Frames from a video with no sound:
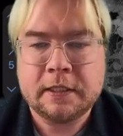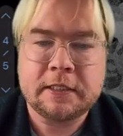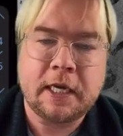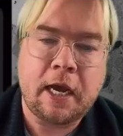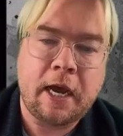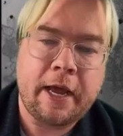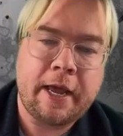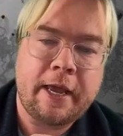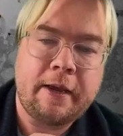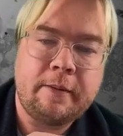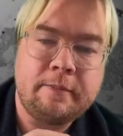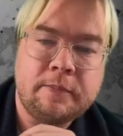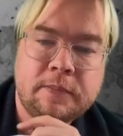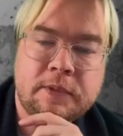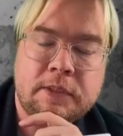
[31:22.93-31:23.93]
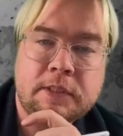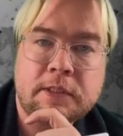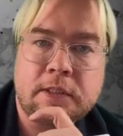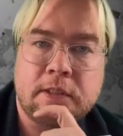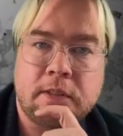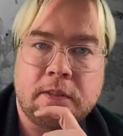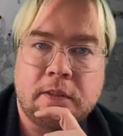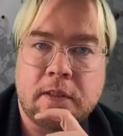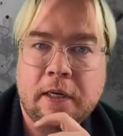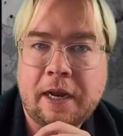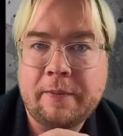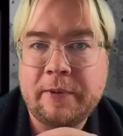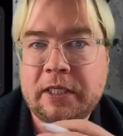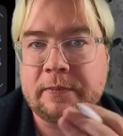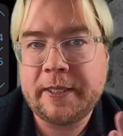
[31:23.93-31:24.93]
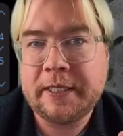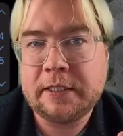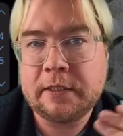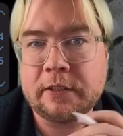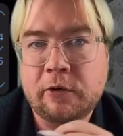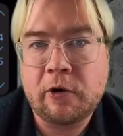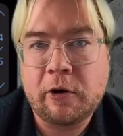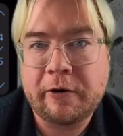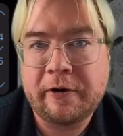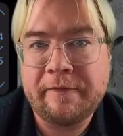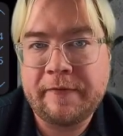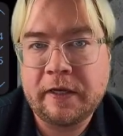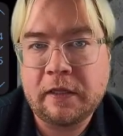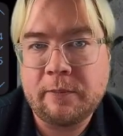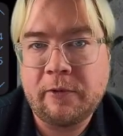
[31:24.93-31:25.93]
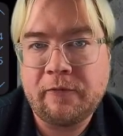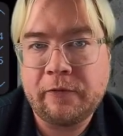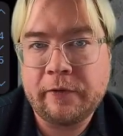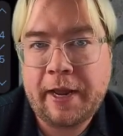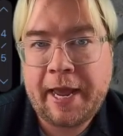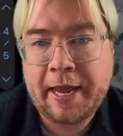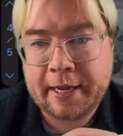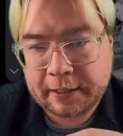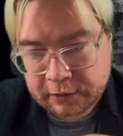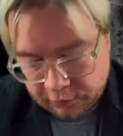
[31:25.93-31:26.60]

times how many spaces there are available for A.